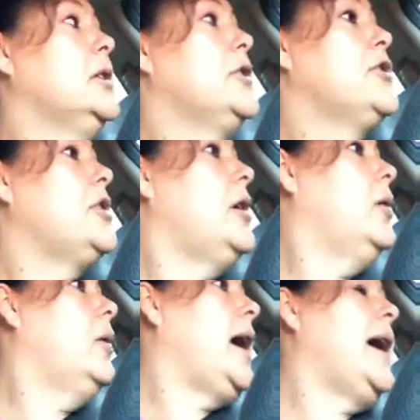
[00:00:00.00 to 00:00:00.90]

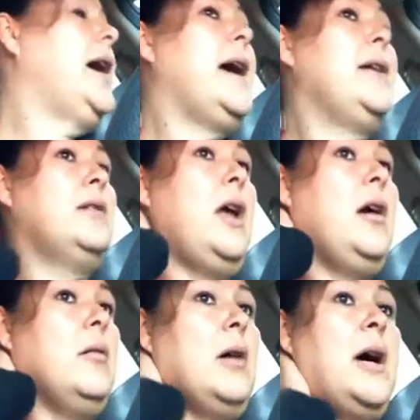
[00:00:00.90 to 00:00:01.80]
So I don't
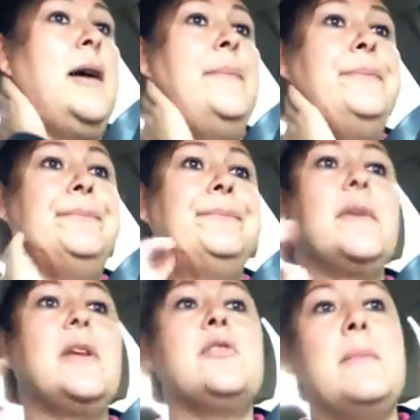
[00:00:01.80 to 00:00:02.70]
know.
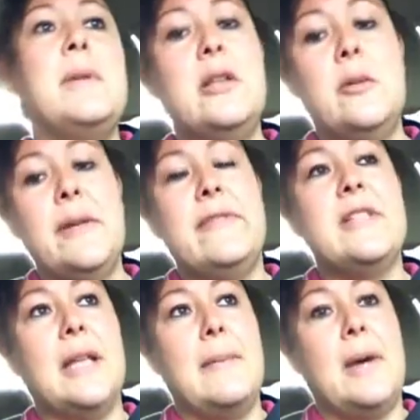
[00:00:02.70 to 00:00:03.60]
So I'm in a little bit of a
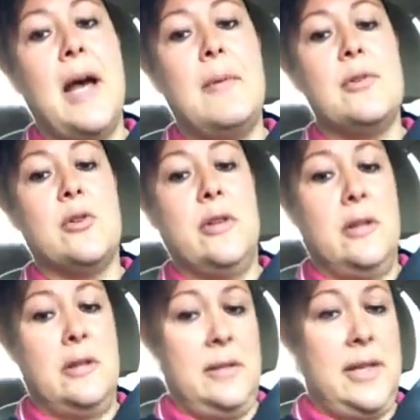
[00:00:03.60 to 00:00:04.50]
dilemma. I was on
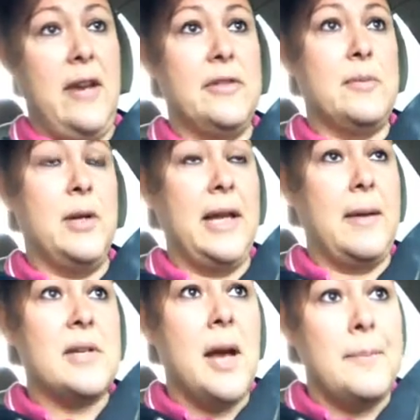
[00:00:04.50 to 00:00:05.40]
the scale this morning.
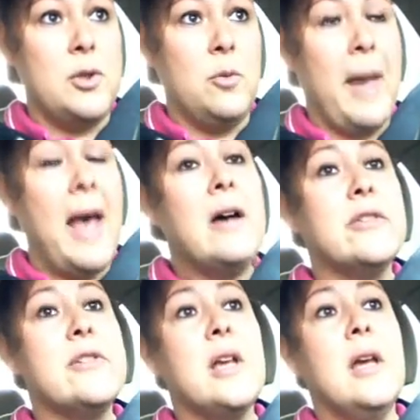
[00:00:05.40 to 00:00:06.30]
I was up 2
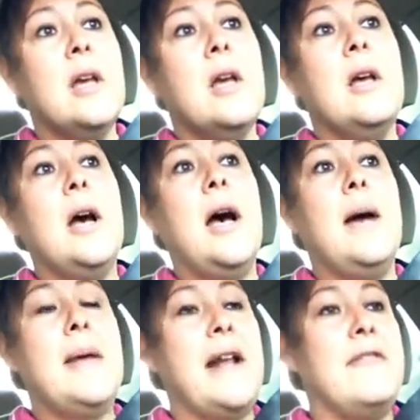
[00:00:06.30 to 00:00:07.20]
pounds, and
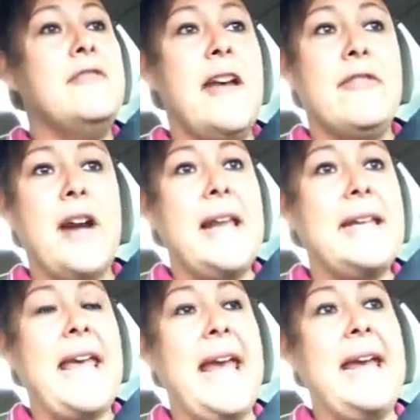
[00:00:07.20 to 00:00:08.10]
I've never had a
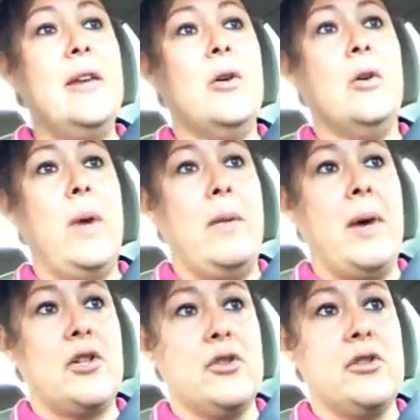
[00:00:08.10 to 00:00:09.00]
gain on Weight
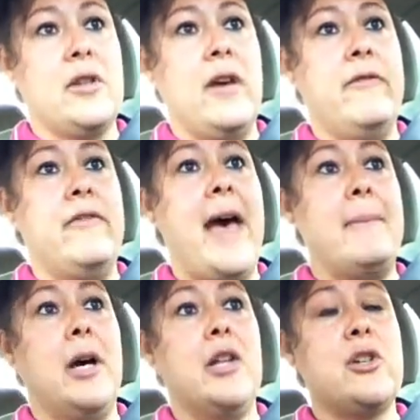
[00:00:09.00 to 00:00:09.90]
Watchers of
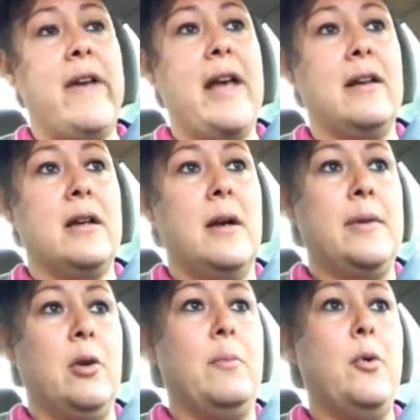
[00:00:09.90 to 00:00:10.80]
that much. I've had a
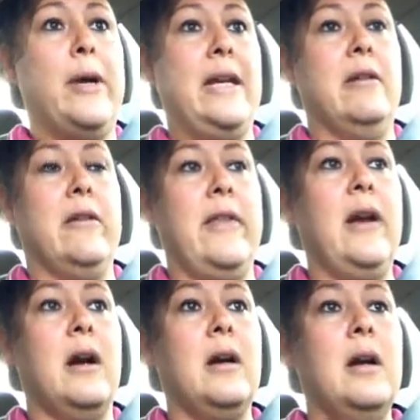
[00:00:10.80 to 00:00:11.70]
point here and
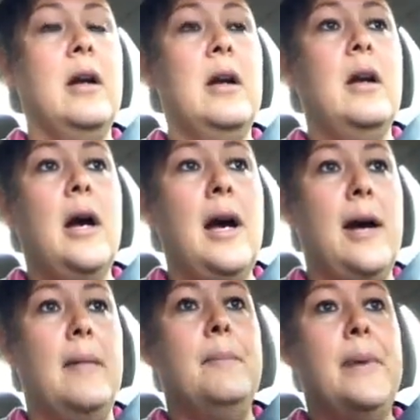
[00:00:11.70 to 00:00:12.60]
there,
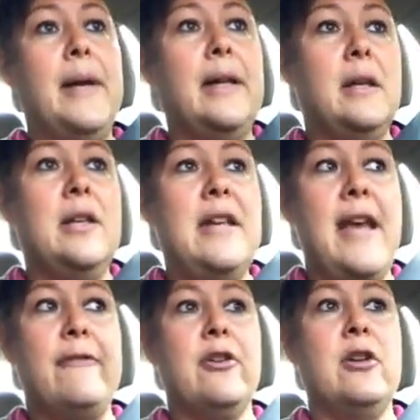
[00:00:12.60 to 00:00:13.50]
but
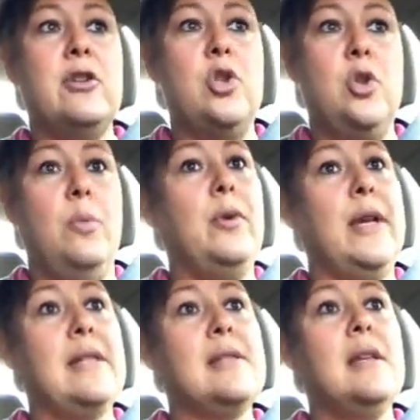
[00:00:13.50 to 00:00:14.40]
never 2
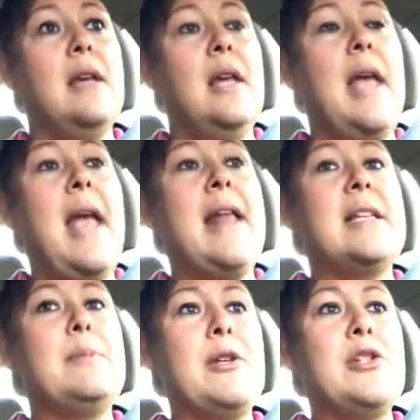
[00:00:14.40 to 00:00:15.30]
points, and
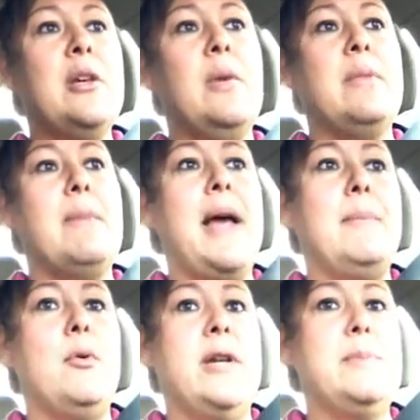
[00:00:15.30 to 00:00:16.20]
especially with my
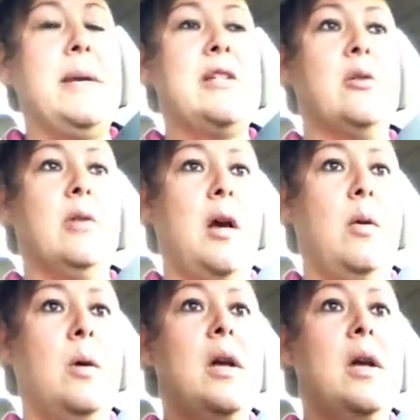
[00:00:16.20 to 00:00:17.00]
points being so low.